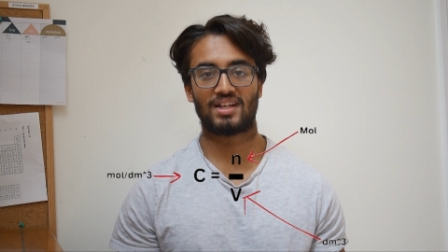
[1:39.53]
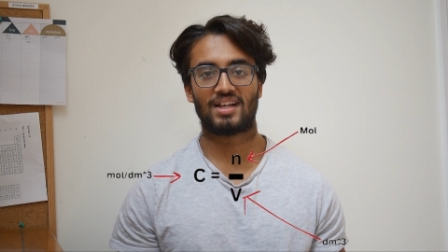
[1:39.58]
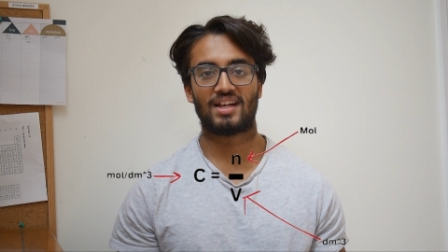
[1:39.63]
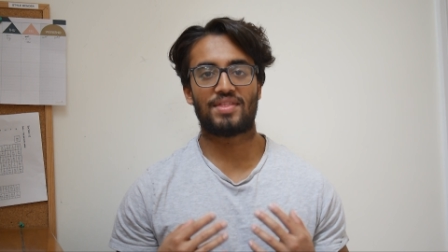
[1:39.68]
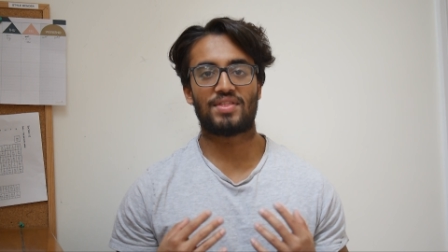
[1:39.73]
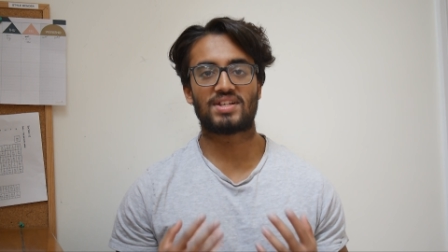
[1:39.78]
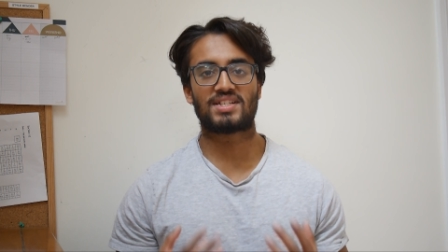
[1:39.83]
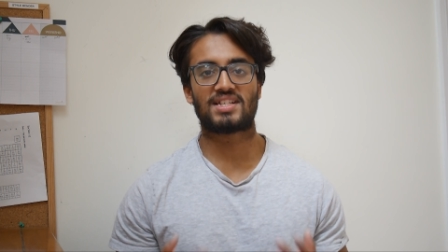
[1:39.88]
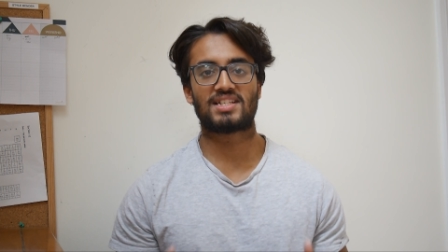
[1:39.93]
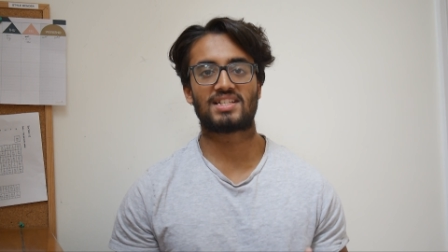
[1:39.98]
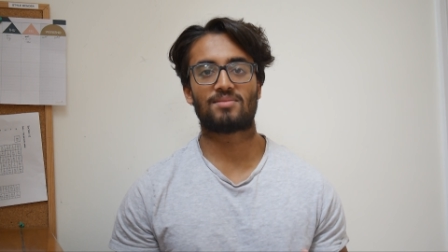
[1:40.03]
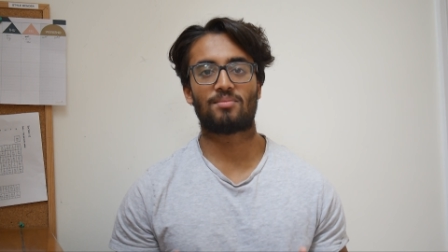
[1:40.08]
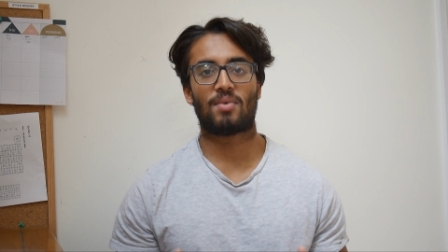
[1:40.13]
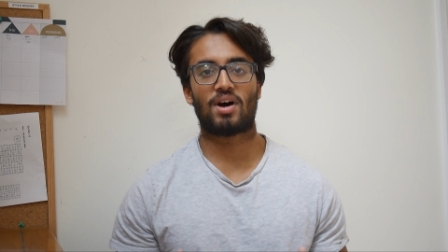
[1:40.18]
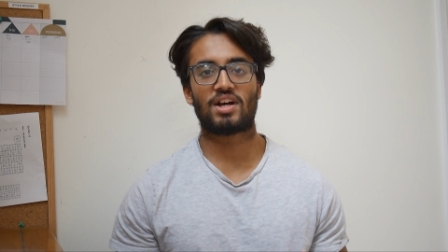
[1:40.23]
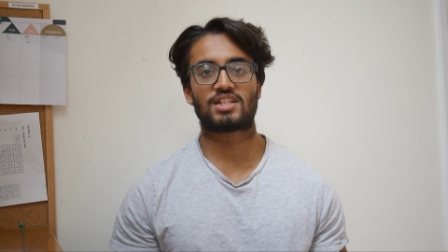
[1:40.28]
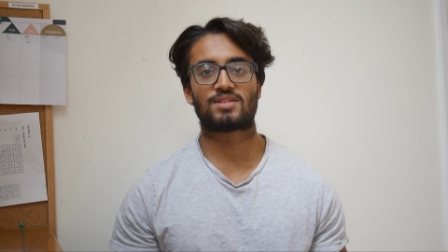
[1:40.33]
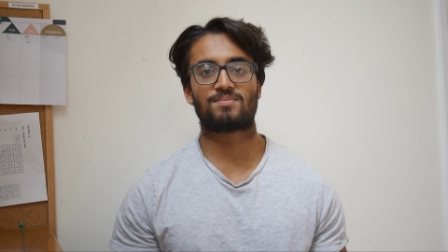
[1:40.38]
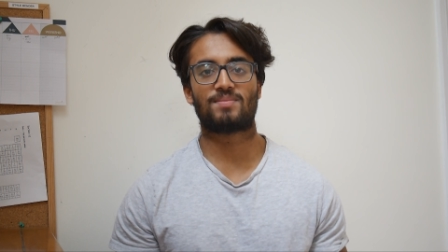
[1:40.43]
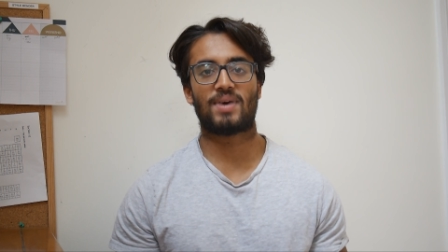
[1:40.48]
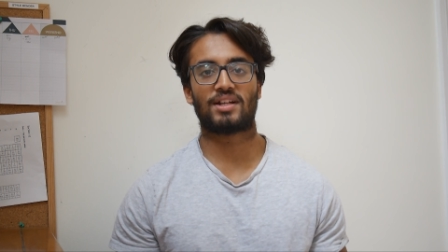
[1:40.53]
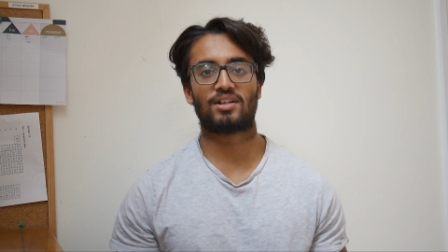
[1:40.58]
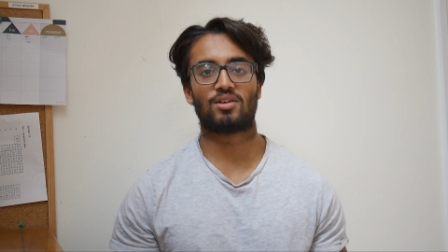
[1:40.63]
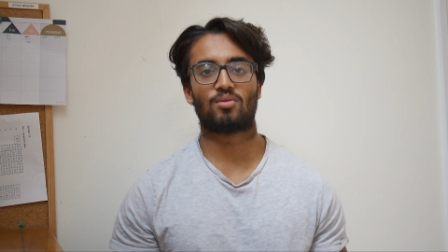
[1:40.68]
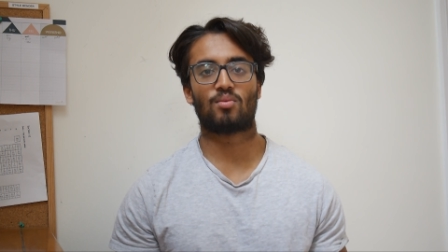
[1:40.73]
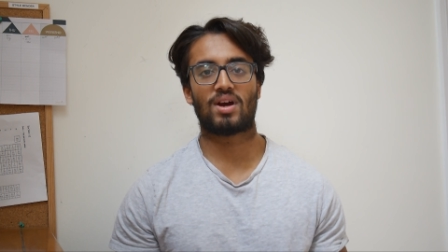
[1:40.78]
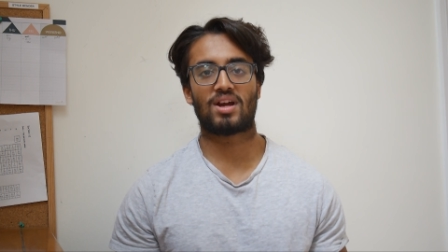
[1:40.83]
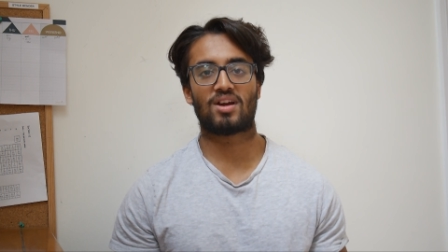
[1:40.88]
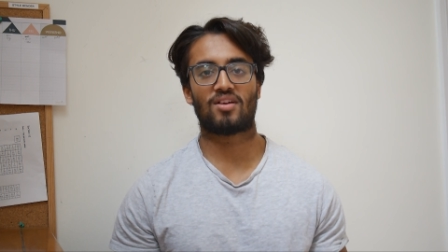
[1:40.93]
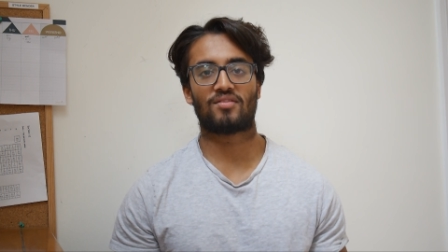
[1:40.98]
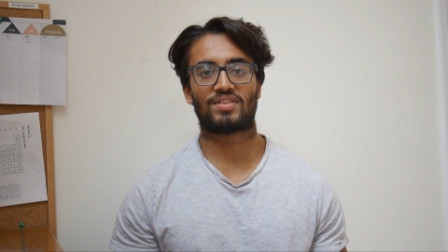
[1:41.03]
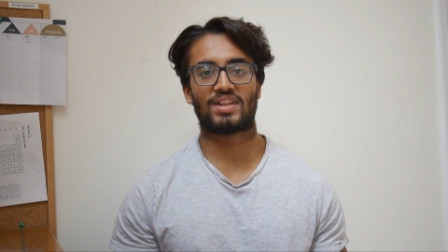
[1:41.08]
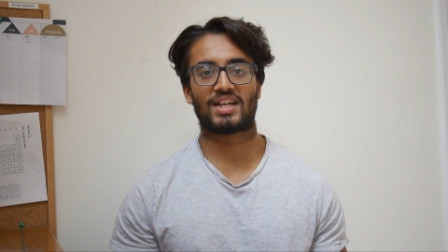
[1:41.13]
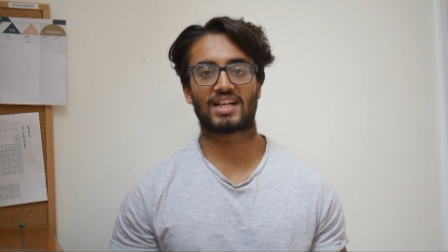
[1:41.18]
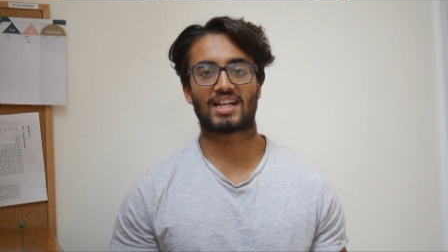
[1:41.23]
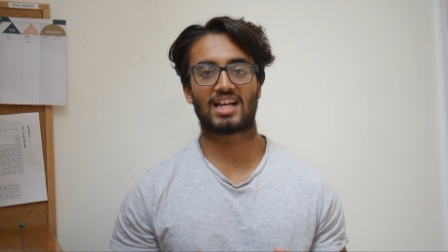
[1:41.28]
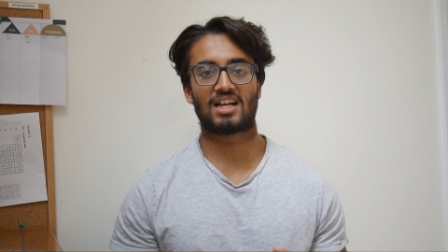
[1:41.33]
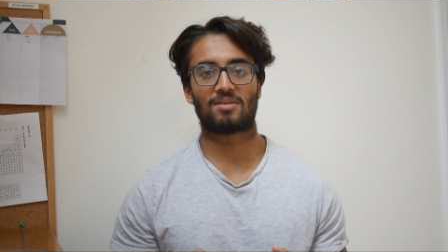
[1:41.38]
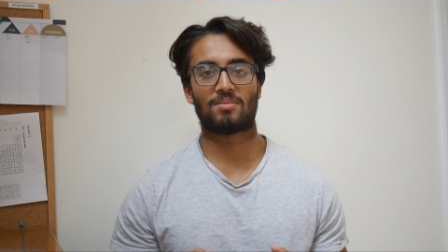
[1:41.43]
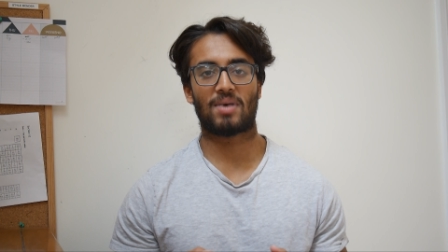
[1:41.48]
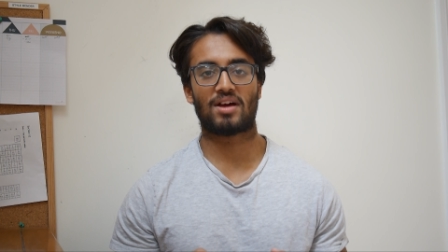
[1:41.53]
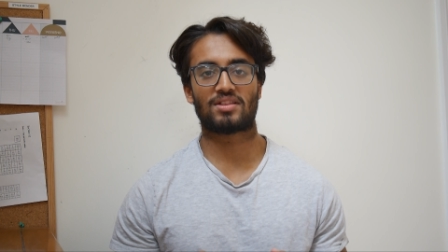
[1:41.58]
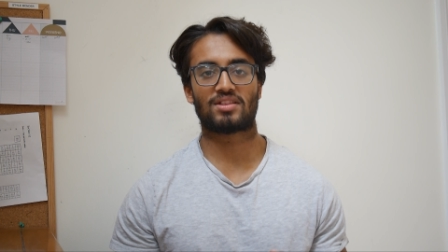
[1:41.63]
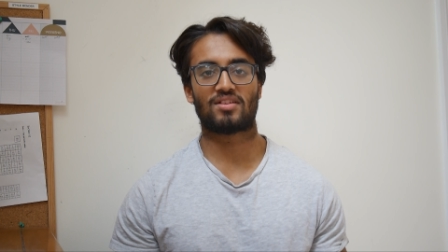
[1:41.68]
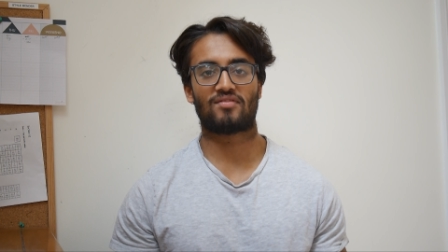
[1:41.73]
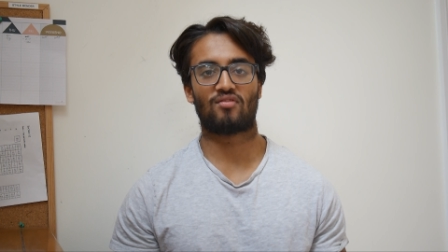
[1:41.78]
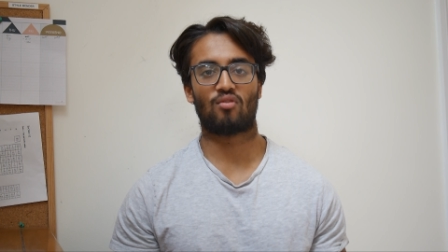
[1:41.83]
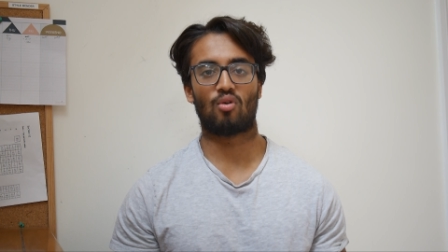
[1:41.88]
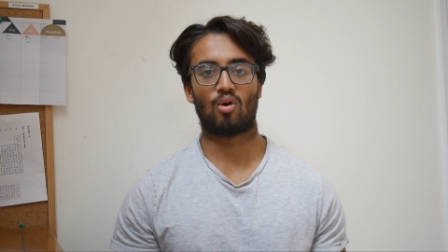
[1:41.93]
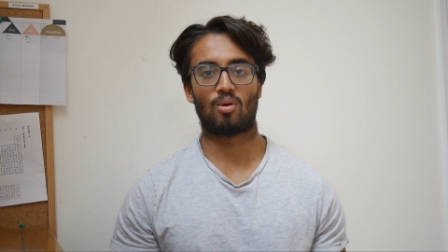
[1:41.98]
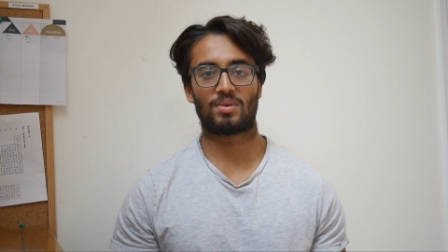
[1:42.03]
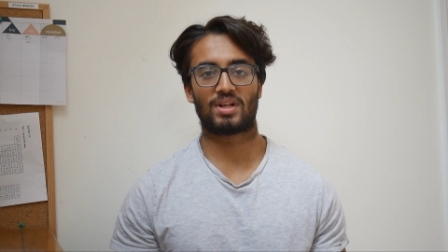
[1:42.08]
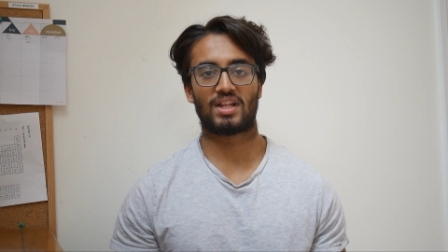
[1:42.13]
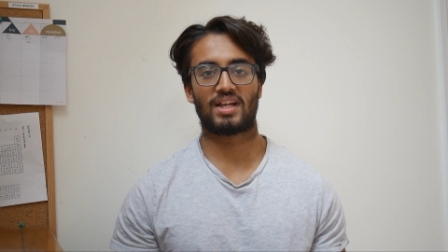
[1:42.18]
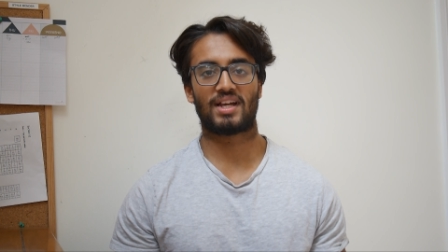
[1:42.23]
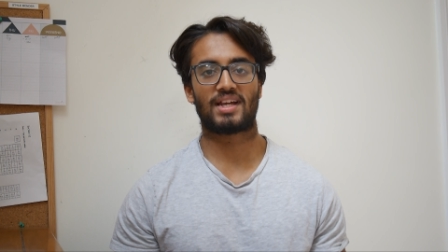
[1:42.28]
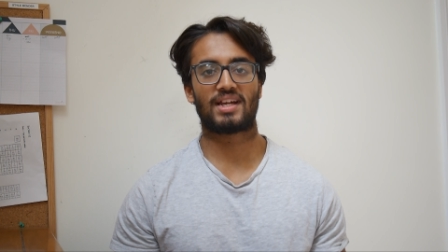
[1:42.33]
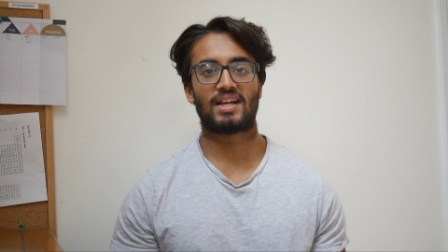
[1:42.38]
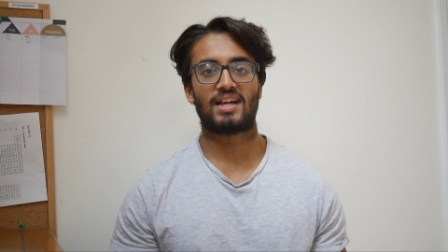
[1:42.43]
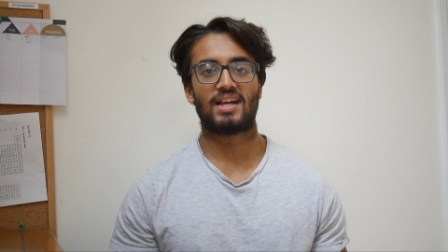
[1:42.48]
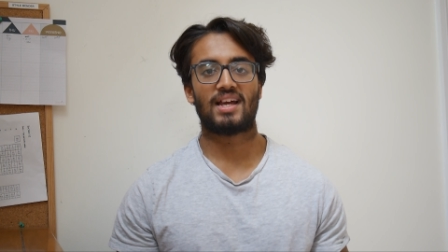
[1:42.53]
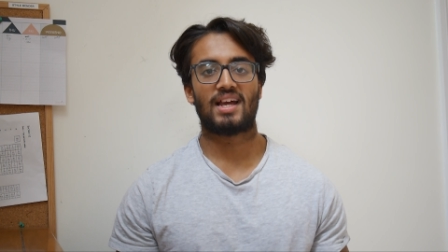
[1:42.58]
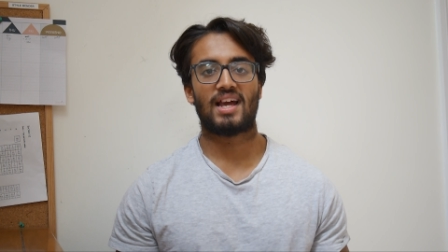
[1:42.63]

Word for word: And this is a much better way of thinking about the formulae